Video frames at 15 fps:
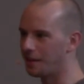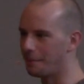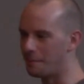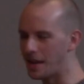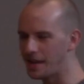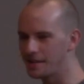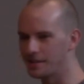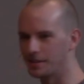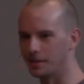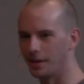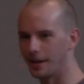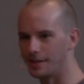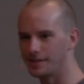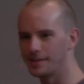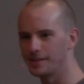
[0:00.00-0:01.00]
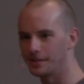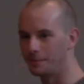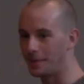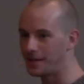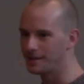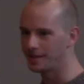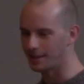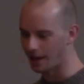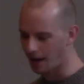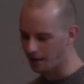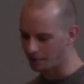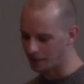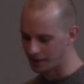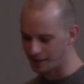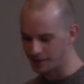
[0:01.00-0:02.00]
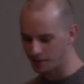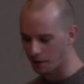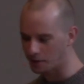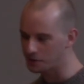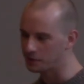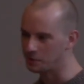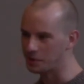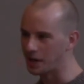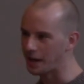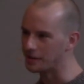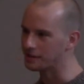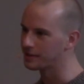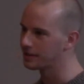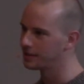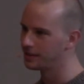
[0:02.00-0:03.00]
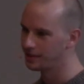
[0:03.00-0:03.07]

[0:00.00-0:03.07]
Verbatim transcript: Amazing grace. He's an amazing God, but he's also just.